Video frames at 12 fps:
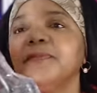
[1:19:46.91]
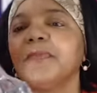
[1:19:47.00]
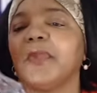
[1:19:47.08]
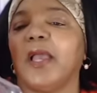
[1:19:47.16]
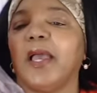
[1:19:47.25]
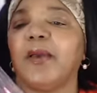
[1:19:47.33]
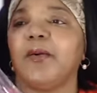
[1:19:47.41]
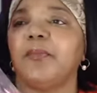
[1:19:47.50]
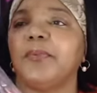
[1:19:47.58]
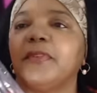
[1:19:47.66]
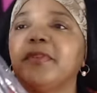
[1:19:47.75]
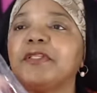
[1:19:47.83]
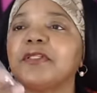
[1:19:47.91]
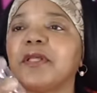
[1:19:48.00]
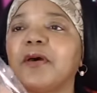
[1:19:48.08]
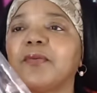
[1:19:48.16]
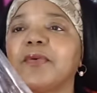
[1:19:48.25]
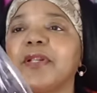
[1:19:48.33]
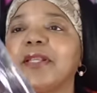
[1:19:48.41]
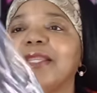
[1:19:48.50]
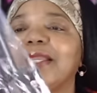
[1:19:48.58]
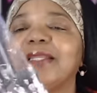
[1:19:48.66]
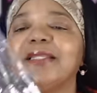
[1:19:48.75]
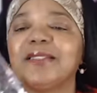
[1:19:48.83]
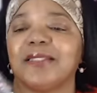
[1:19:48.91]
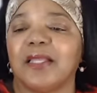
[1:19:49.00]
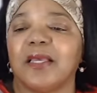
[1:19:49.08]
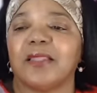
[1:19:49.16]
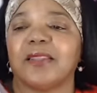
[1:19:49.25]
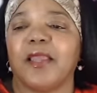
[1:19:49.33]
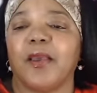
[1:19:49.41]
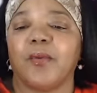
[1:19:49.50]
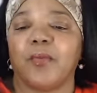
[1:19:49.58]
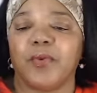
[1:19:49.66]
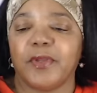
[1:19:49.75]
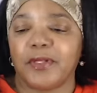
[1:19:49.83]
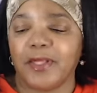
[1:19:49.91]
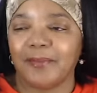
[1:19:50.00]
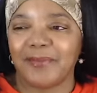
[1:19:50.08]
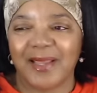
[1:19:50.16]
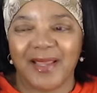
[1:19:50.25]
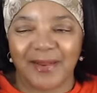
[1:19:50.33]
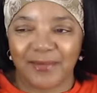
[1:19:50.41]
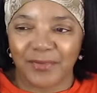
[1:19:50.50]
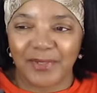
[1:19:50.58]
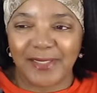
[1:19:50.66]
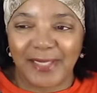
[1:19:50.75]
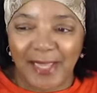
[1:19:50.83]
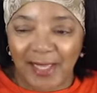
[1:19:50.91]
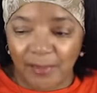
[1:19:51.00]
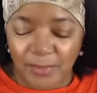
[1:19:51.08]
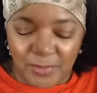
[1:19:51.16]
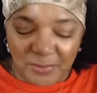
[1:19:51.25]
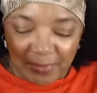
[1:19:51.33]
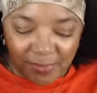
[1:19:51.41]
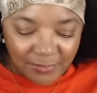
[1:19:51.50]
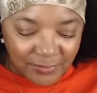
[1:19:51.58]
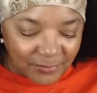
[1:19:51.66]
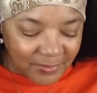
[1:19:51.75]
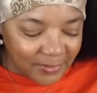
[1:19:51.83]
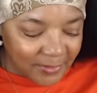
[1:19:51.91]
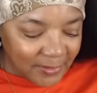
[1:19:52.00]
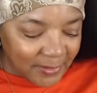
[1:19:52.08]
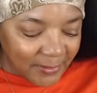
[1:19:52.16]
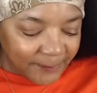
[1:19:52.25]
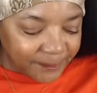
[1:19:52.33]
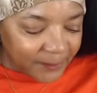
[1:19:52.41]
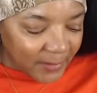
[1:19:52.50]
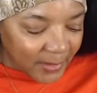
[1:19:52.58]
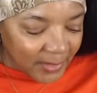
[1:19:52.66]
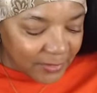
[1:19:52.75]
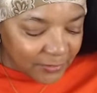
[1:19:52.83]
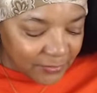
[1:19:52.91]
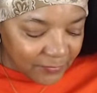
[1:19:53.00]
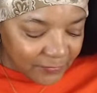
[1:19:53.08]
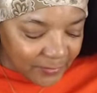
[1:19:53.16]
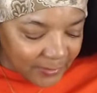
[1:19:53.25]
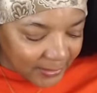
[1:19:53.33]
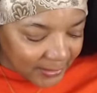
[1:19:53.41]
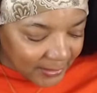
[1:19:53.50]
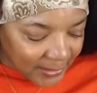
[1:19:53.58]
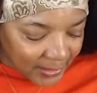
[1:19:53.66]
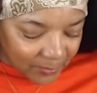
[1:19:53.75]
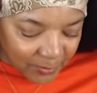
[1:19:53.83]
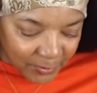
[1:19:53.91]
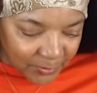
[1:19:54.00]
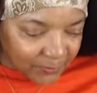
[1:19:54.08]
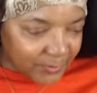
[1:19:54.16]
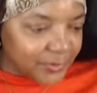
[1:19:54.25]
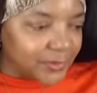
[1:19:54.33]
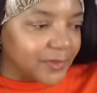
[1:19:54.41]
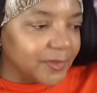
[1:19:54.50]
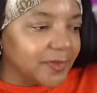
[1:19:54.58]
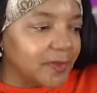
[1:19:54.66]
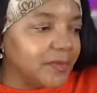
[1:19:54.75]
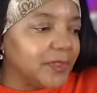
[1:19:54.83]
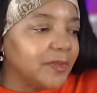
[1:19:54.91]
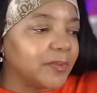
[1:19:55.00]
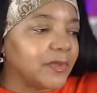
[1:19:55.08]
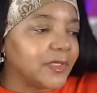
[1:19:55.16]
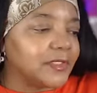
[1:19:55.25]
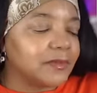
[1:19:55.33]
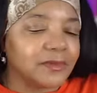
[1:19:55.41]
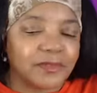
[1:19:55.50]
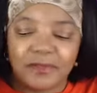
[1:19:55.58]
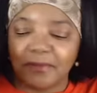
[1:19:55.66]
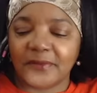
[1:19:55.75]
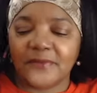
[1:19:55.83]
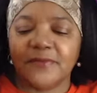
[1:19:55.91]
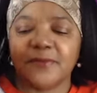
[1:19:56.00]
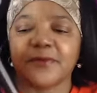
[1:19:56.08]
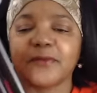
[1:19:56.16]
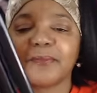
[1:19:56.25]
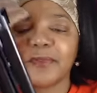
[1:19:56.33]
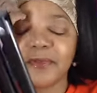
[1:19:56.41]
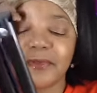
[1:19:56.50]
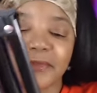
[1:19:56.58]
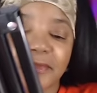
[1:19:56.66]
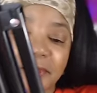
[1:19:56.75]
I opened this already and it's not that one. I'm not really happy with this one. I do feel like I want to return it, but the price was so affordable, so I'm